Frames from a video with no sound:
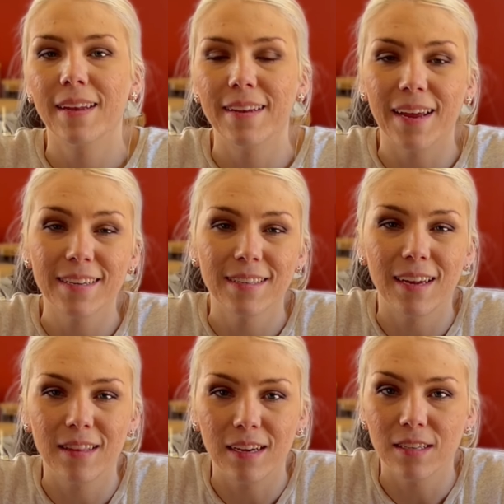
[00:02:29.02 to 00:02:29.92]
Next,
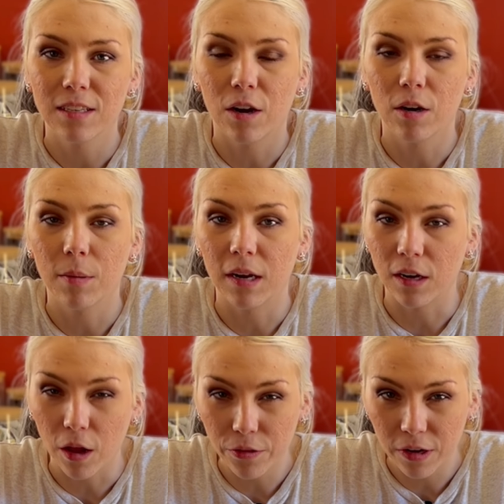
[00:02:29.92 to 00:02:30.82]
I'd like to talk about
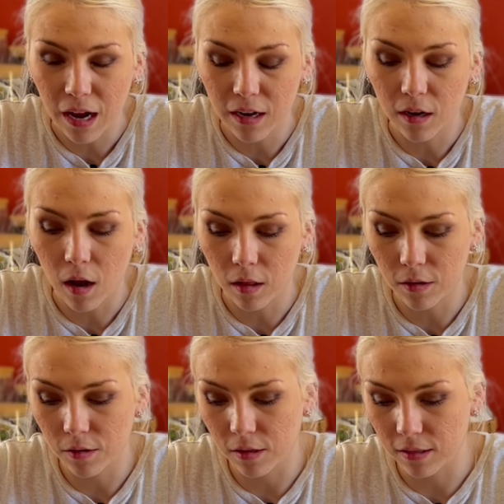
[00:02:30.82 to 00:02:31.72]
another kind of
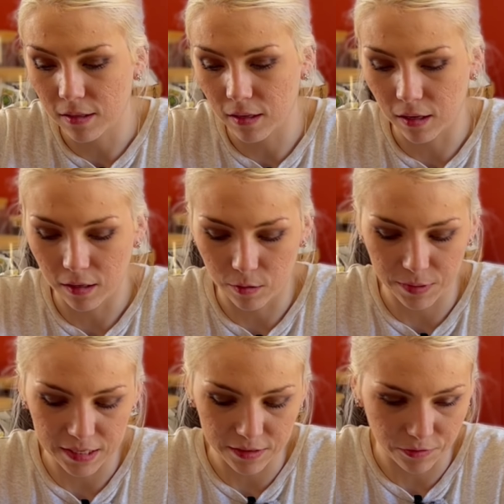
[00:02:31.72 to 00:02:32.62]
collar that's a little
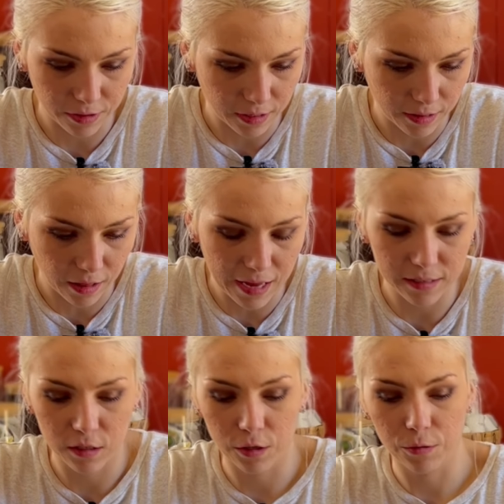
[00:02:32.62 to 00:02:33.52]
bit different than the
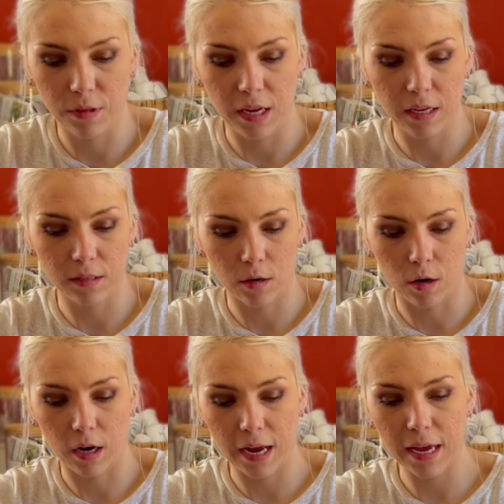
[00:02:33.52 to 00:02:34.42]
last two. These
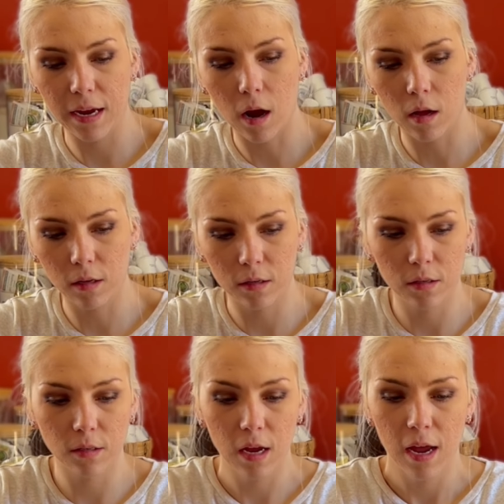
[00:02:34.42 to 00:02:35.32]
are
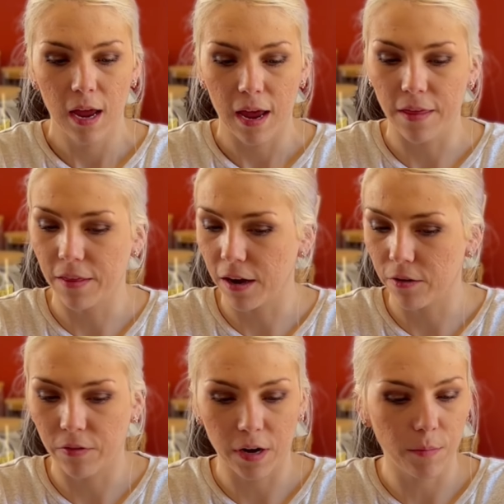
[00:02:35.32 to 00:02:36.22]
e-collars, and they
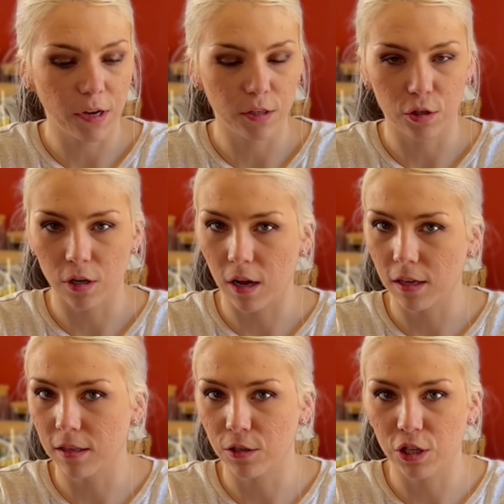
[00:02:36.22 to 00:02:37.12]
are very much
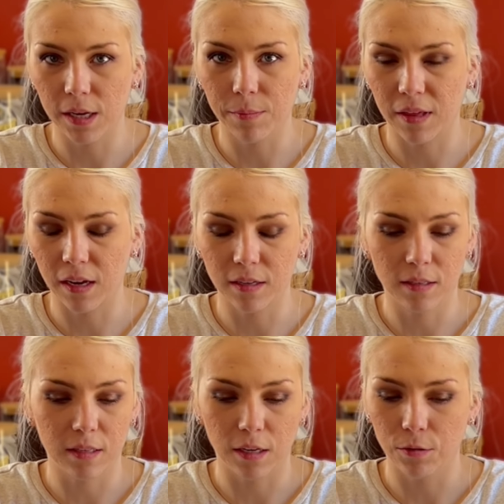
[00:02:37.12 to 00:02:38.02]
not the cheap
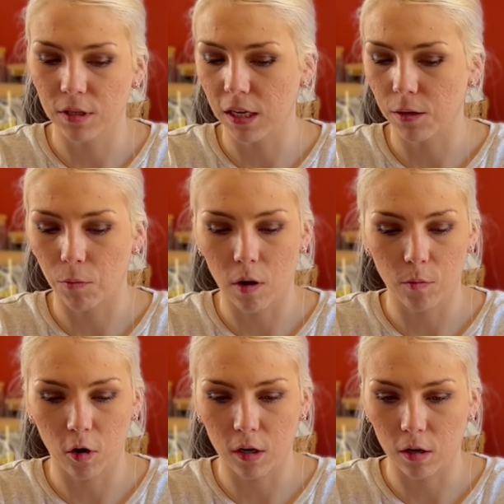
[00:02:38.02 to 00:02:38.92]
things that you see at
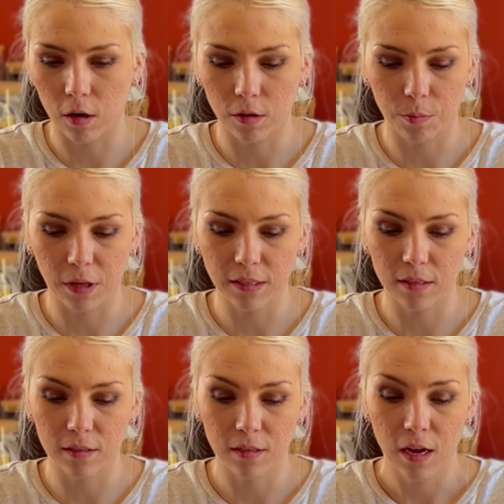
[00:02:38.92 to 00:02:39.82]
Walmart or other
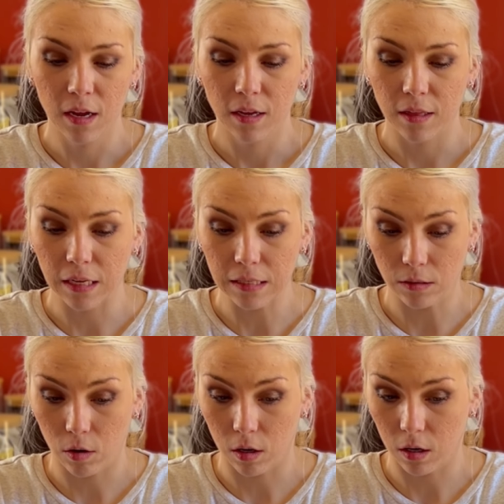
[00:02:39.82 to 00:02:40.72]
places. These
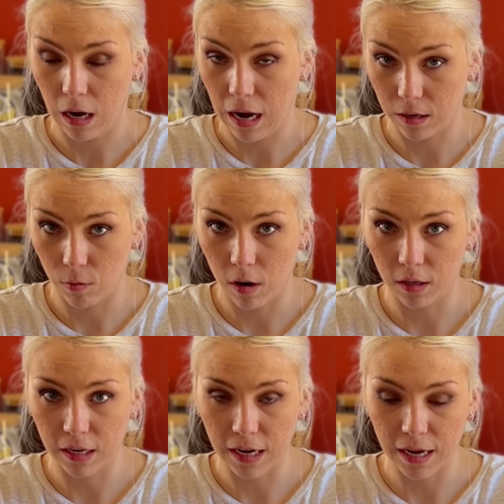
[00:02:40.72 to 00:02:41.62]
are high
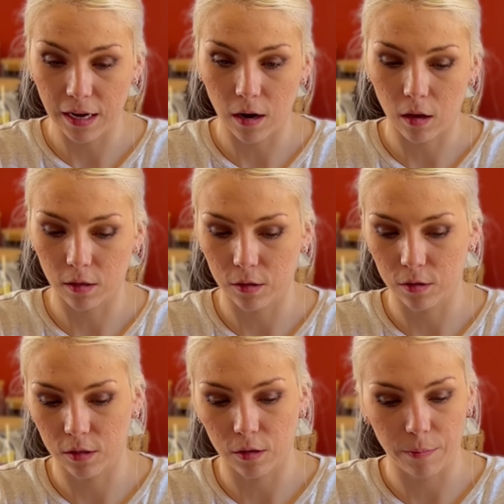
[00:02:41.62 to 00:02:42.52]
quality
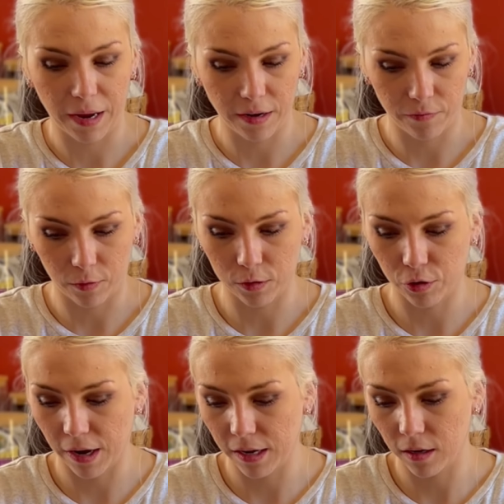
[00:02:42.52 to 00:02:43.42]
e-collars. They're made for
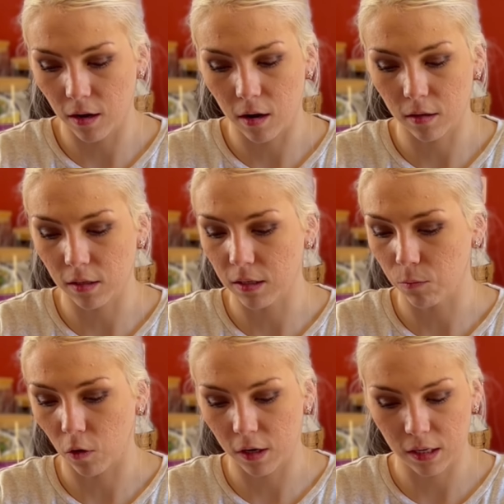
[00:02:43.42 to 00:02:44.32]
training dogs and
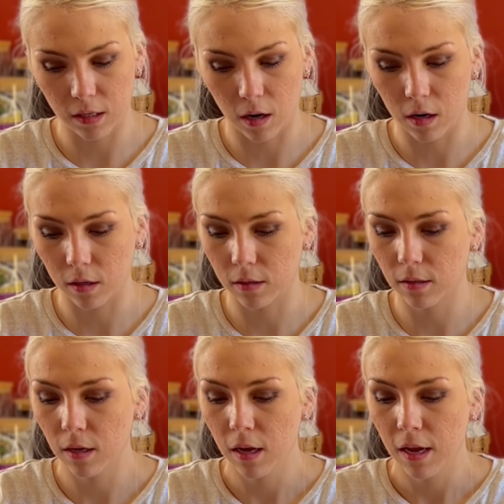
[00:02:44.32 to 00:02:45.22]
working
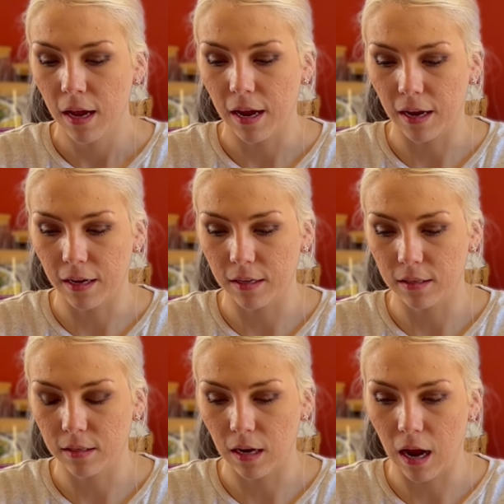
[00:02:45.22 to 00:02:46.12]
dogs.
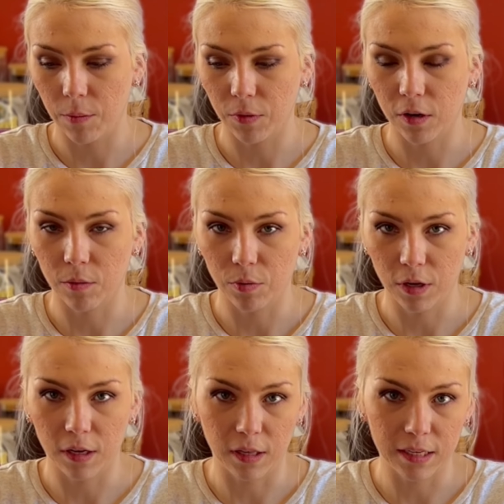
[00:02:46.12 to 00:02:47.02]
And I'm going to
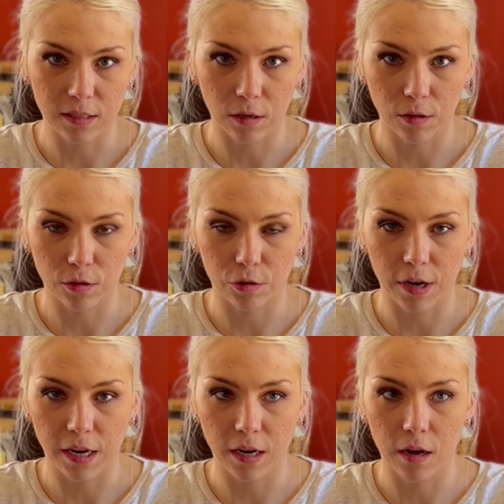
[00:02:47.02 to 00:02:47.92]
put a list on the
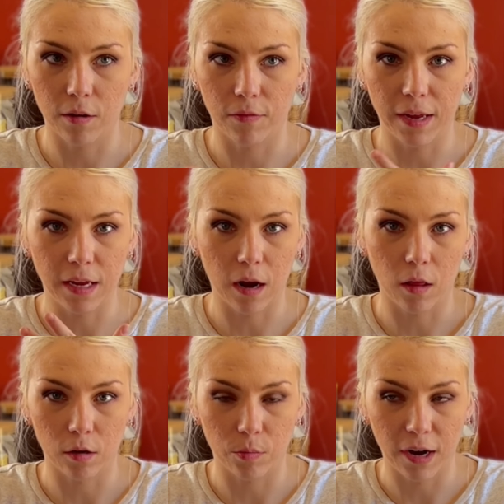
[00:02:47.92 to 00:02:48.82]
screen of
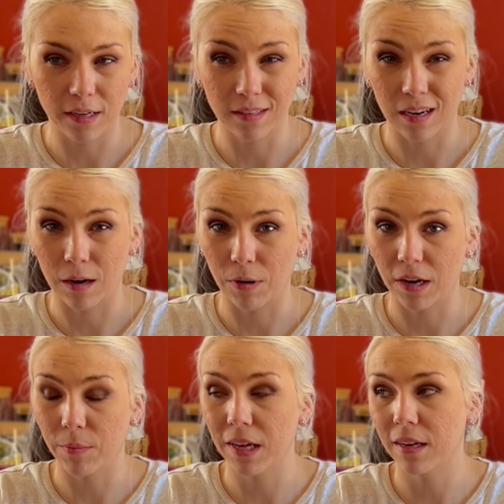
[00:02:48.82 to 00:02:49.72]
e-collar brands that I
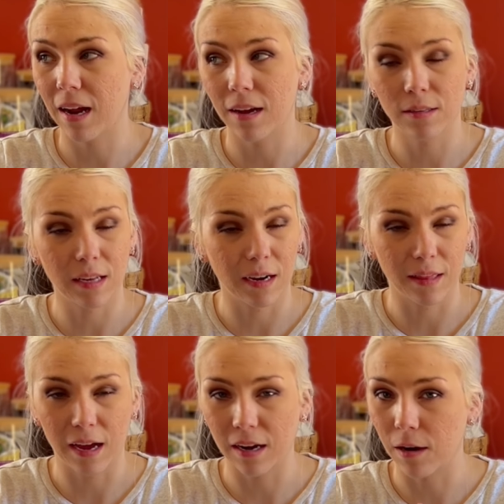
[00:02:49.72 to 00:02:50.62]
recommend. Outside of
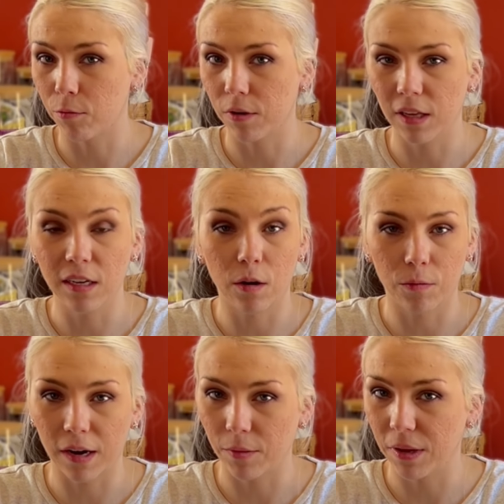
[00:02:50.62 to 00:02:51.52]
that, I really don't
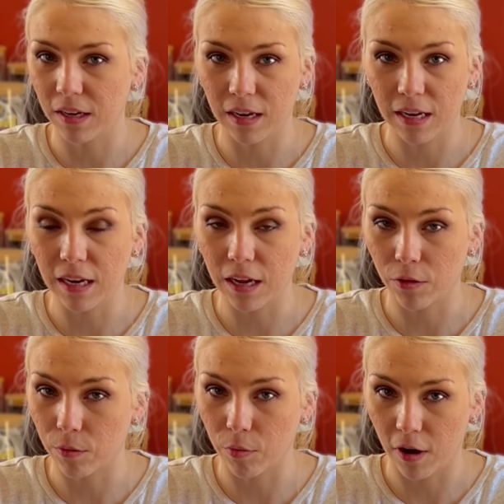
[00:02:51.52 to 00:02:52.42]
recommend any
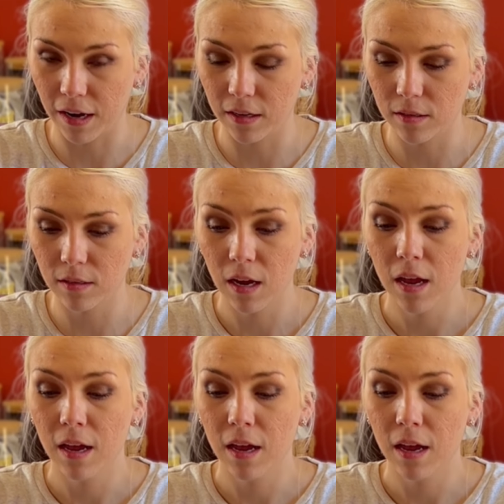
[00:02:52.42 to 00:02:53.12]
other brands.